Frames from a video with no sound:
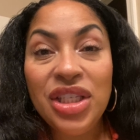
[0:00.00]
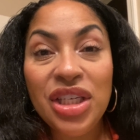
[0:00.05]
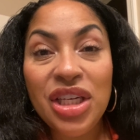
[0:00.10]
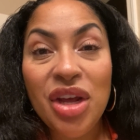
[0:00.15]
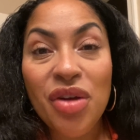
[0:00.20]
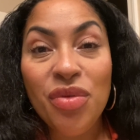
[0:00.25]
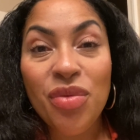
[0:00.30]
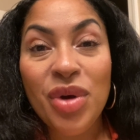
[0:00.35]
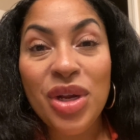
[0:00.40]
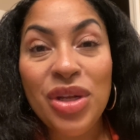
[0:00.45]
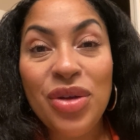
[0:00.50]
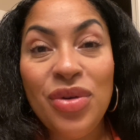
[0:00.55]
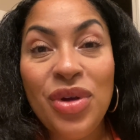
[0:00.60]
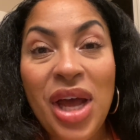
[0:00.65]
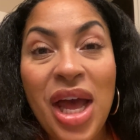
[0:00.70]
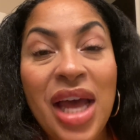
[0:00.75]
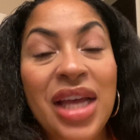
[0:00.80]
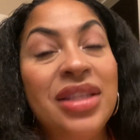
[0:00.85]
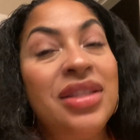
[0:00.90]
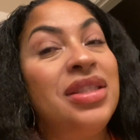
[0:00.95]
and every one of you
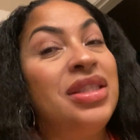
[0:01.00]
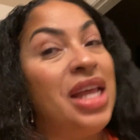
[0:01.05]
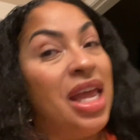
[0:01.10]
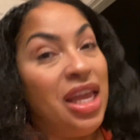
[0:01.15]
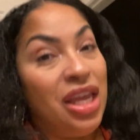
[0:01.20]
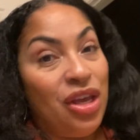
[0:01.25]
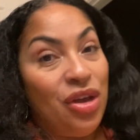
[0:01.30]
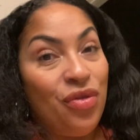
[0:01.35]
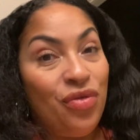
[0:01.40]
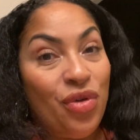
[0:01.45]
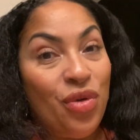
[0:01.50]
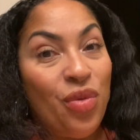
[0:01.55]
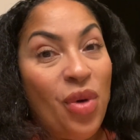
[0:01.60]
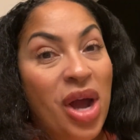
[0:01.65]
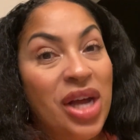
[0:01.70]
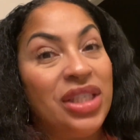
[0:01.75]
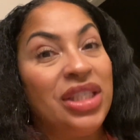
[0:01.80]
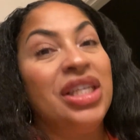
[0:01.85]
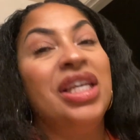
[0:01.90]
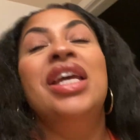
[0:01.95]
guys. Thank you for
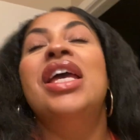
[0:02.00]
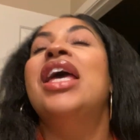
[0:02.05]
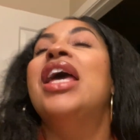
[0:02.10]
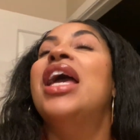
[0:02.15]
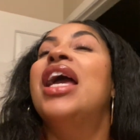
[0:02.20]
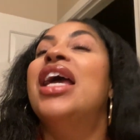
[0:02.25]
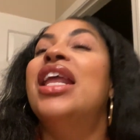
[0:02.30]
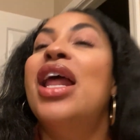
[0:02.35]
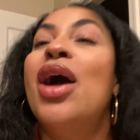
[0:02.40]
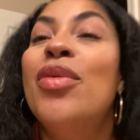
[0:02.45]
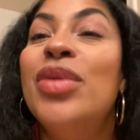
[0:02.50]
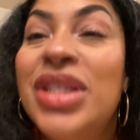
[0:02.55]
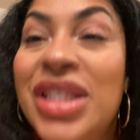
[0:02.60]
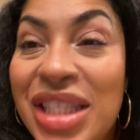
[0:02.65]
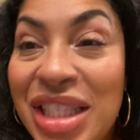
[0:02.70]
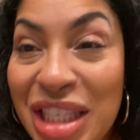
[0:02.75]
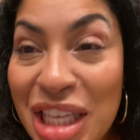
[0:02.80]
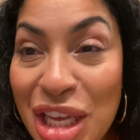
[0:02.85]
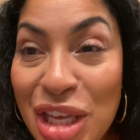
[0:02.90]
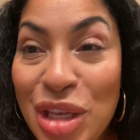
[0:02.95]
watching, and I will
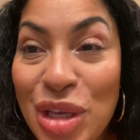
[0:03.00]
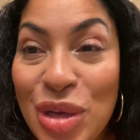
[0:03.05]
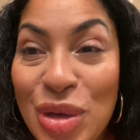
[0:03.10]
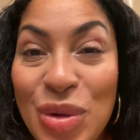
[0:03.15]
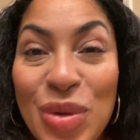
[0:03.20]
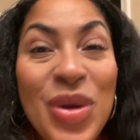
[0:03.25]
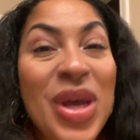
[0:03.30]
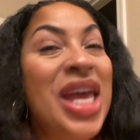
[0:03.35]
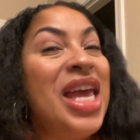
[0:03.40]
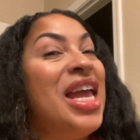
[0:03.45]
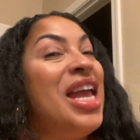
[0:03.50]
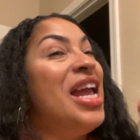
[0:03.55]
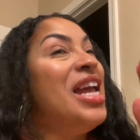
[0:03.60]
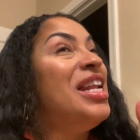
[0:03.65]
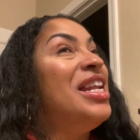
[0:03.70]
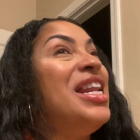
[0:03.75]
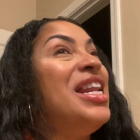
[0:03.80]
see you in the